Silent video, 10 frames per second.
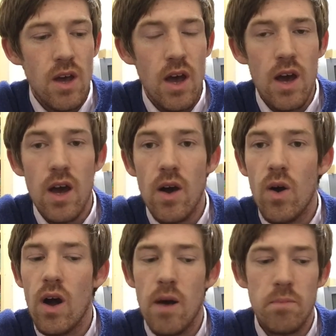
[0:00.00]

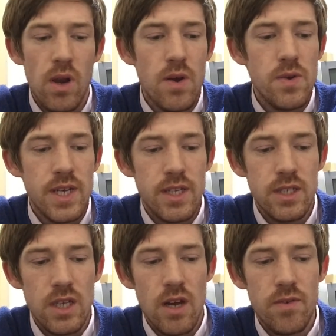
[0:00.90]
uploaded.
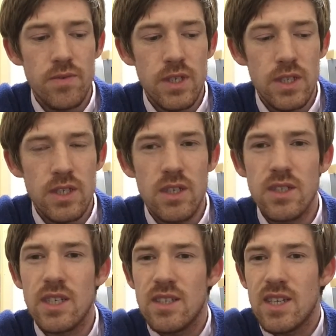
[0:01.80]
So
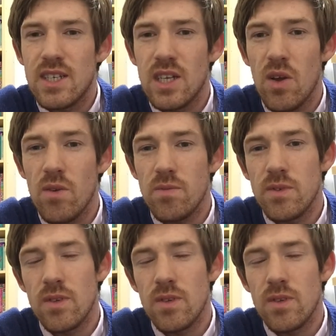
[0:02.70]
because it takes a lot